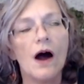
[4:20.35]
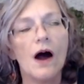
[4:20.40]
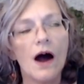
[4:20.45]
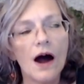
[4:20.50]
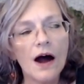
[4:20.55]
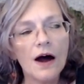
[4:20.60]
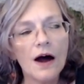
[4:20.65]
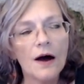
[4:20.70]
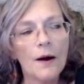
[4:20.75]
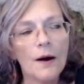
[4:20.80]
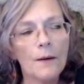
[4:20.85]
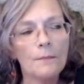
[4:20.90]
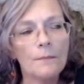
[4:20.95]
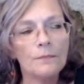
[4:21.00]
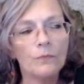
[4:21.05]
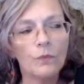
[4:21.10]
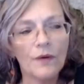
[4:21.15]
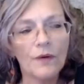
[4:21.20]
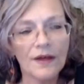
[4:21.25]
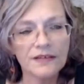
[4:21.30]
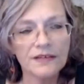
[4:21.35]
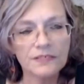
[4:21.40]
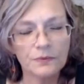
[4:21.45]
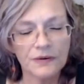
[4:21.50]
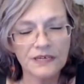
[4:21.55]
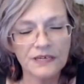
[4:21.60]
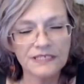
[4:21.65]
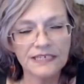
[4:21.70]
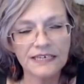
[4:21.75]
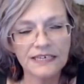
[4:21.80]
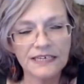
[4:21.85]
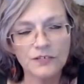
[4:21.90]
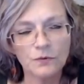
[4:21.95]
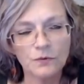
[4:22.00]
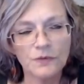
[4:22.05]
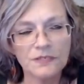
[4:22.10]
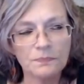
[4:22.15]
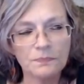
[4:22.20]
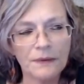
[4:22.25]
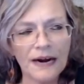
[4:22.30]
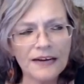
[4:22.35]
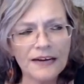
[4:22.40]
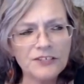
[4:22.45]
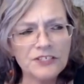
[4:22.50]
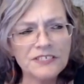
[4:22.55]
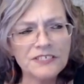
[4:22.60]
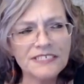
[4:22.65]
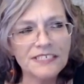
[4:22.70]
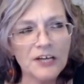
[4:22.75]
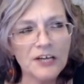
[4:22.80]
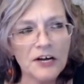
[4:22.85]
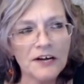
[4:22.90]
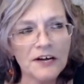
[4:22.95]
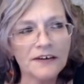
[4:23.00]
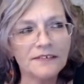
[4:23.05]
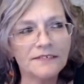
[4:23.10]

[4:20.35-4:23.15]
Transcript: Um, that's what his answer was. But I just thought,